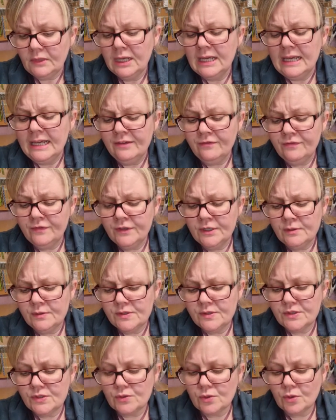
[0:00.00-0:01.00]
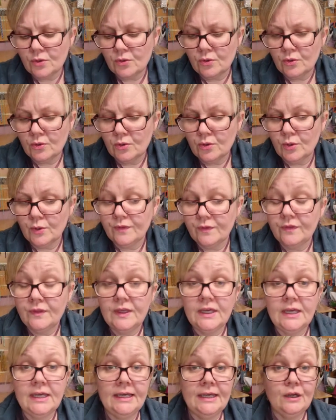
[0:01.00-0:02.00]
if you saw
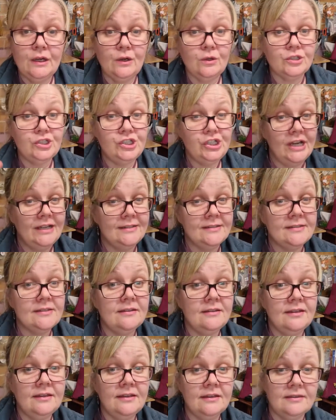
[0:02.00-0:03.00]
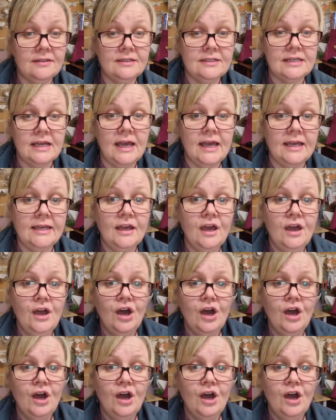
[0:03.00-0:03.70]
the Hochanza the other day,